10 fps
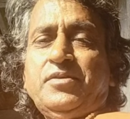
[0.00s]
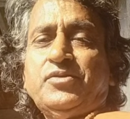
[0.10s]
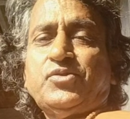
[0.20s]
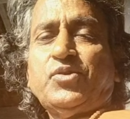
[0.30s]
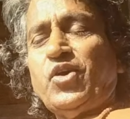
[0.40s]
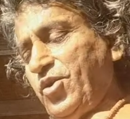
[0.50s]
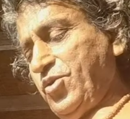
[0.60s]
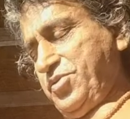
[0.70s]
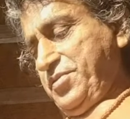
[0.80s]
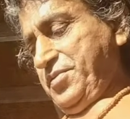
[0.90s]

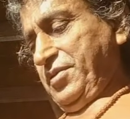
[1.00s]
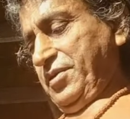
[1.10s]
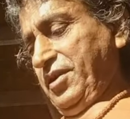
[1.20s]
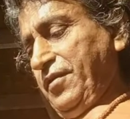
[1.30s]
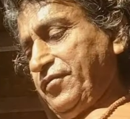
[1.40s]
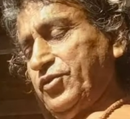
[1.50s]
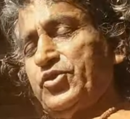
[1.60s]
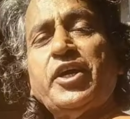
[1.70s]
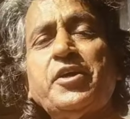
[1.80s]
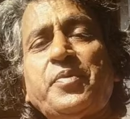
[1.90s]
So, after
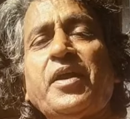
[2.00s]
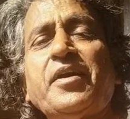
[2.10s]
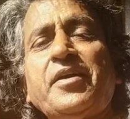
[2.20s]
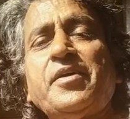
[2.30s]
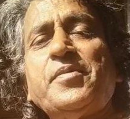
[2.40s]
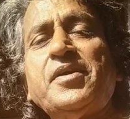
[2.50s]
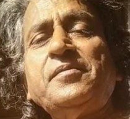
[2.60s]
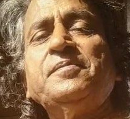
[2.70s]
Jai Pranayama,